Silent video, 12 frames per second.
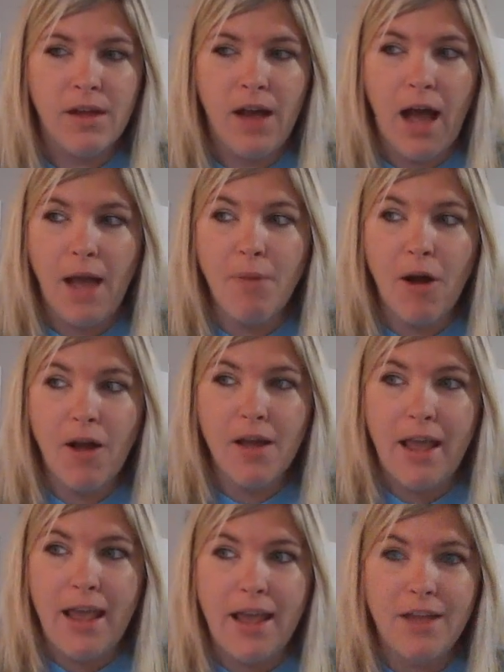I
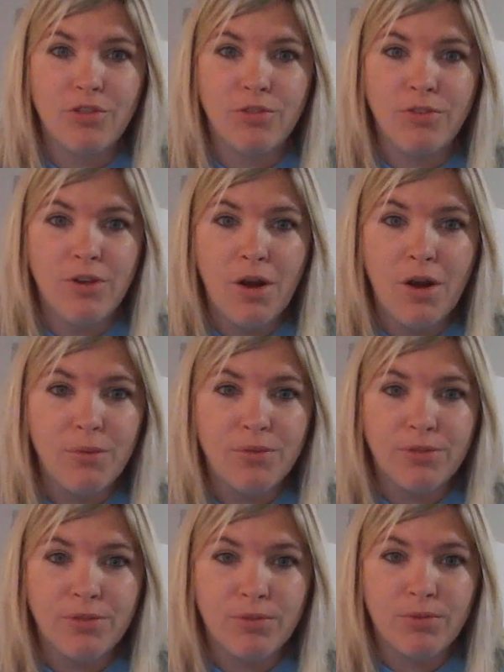bought a, $20,000,
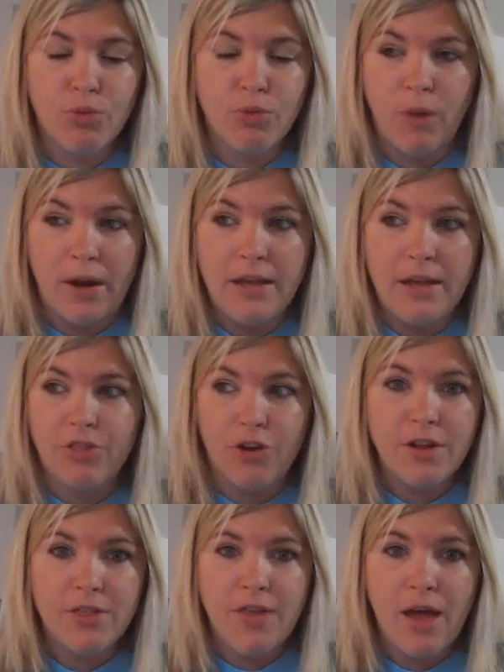
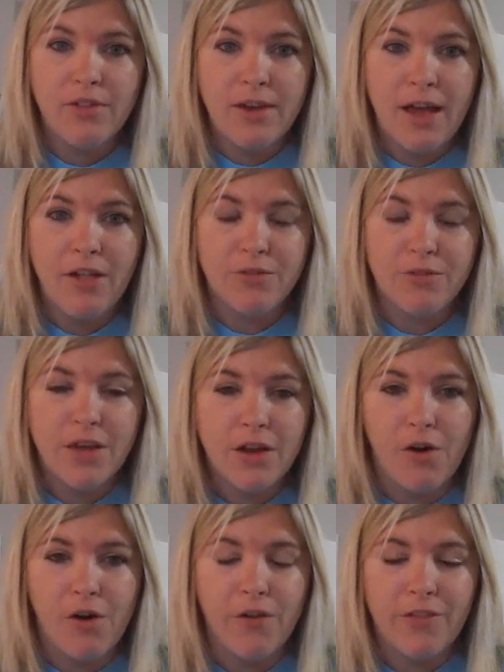$30,000
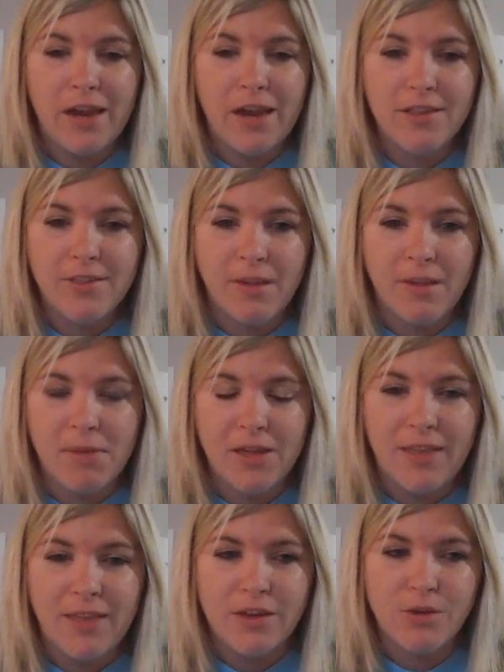vehicle, and they didn't send me a
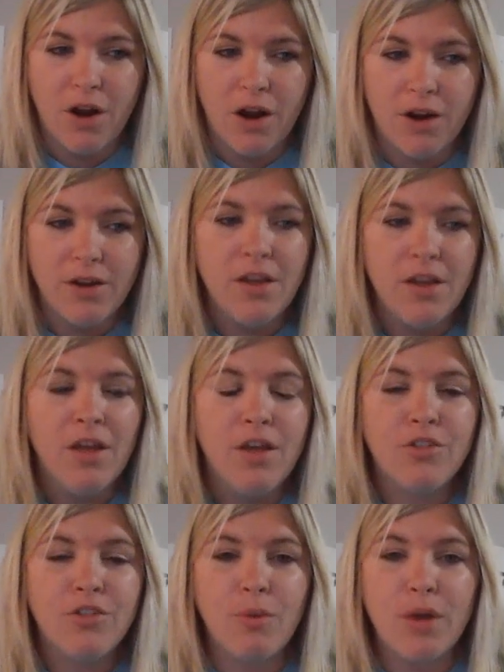thank you card.
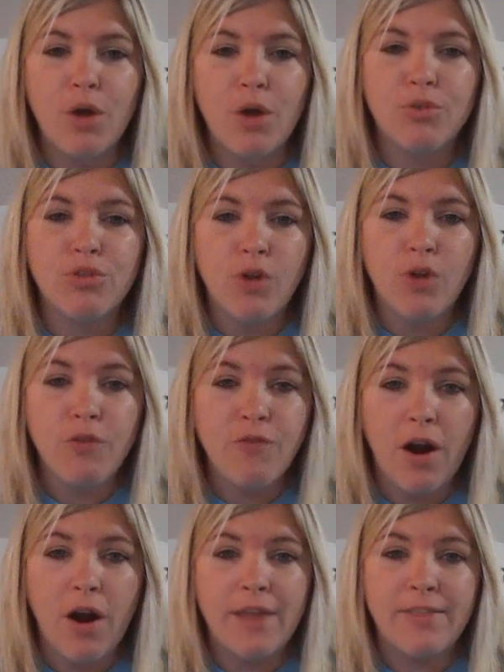So it goes so
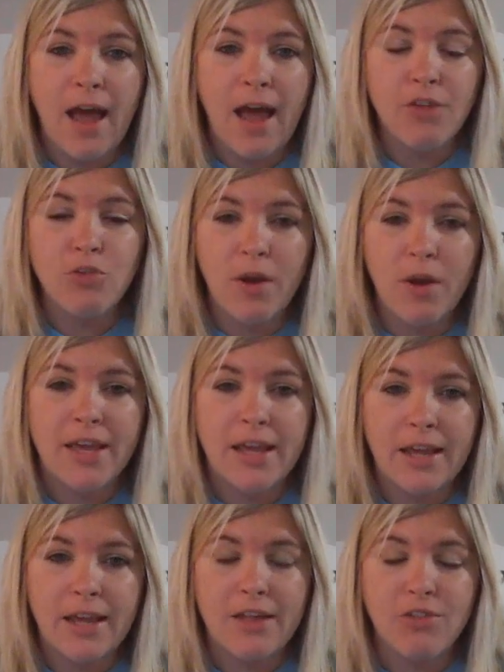far, and that is what
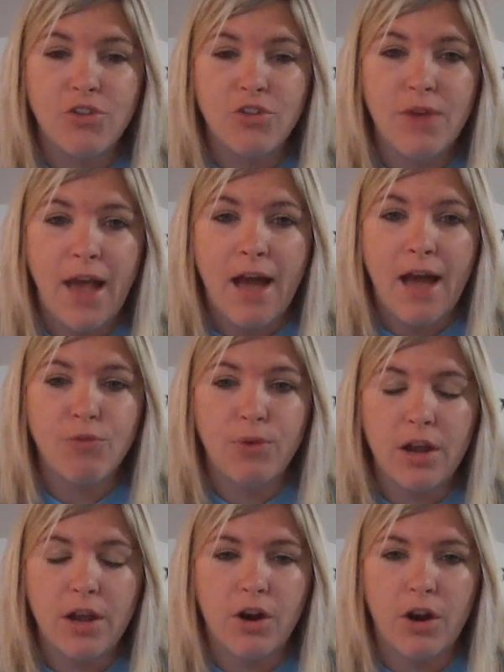gets you to have
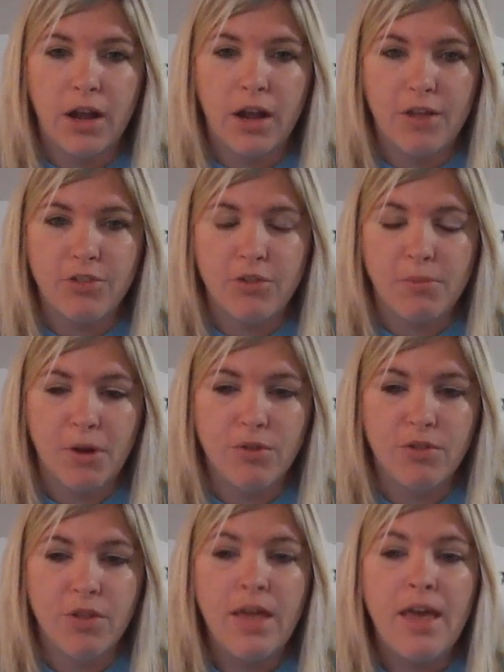reoccurring
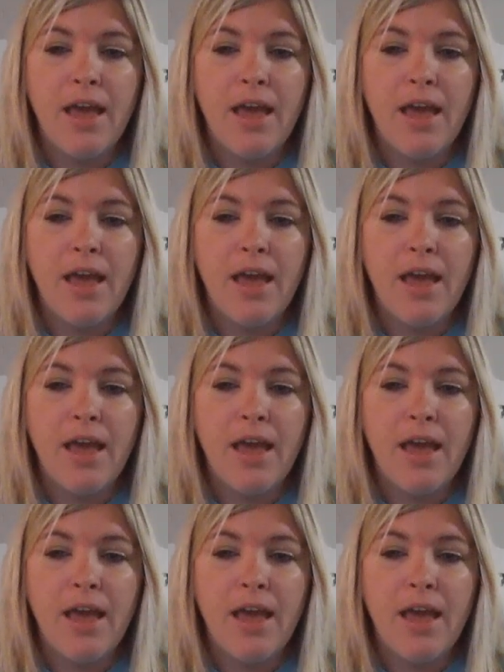customers.